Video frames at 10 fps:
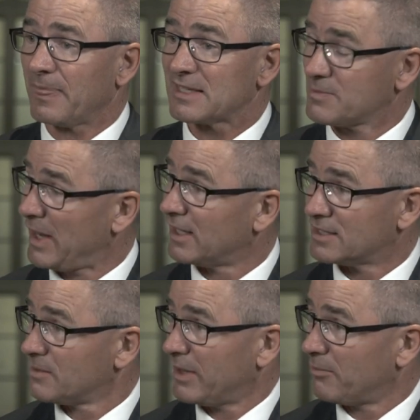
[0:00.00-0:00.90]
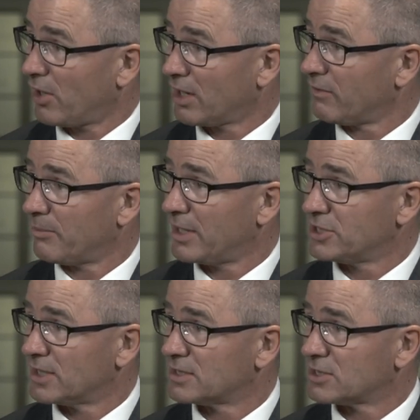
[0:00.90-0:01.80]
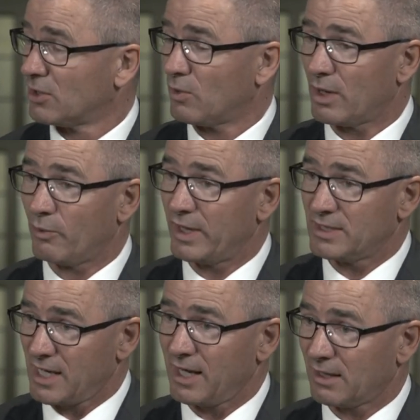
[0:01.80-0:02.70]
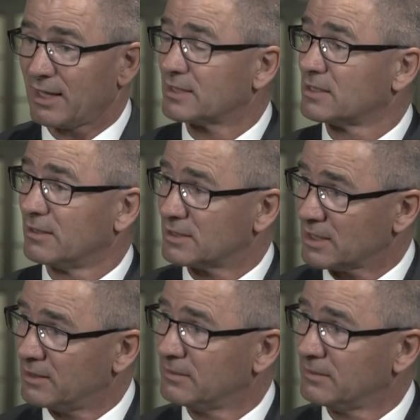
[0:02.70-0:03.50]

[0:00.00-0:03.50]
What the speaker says: spend is a big part of our budget, so we take that seriously.